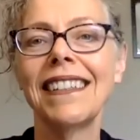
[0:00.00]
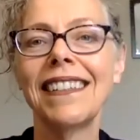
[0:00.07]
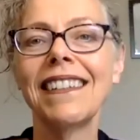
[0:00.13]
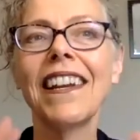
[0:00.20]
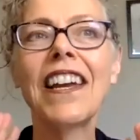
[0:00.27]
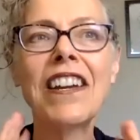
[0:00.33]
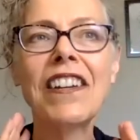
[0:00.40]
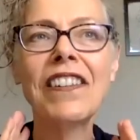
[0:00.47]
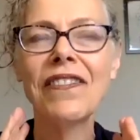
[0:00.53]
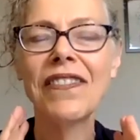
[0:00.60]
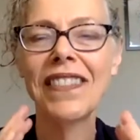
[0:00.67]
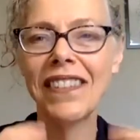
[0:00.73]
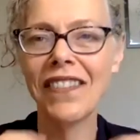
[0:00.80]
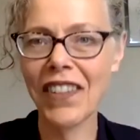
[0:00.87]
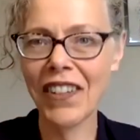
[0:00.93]
Okay,
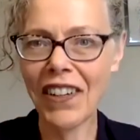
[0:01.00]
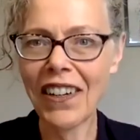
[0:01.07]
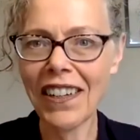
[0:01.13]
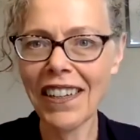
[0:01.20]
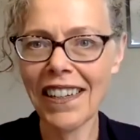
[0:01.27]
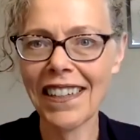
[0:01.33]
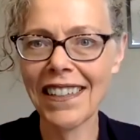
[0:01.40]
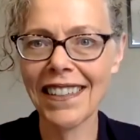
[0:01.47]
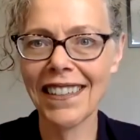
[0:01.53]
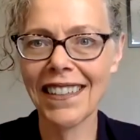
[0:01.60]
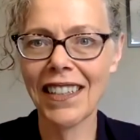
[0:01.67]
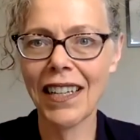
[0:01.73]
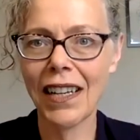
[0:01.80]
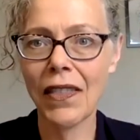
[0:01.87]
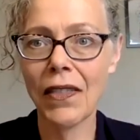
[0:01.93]
if there are,
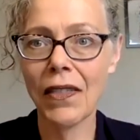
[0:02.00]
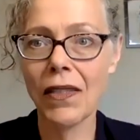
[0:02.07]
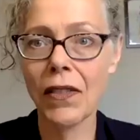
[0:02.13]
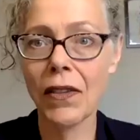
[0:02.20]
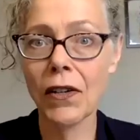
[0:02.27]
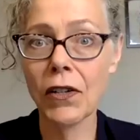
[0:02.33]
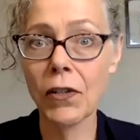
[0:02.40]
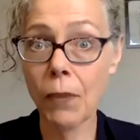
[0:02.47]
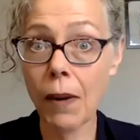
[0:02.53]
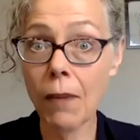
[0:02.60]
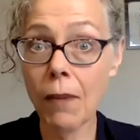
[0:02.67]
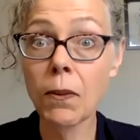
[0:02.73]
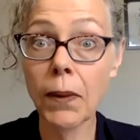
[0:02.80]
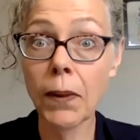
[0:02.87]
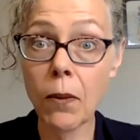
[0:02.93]
there's
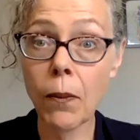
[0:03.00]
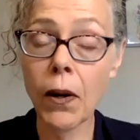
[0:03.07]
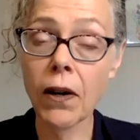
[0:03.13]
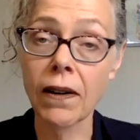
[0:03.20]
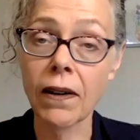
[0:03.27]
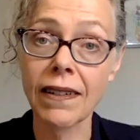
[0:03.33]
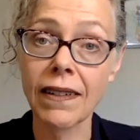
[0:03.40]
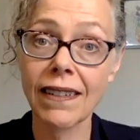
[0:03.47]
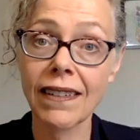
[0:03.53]
probably a part.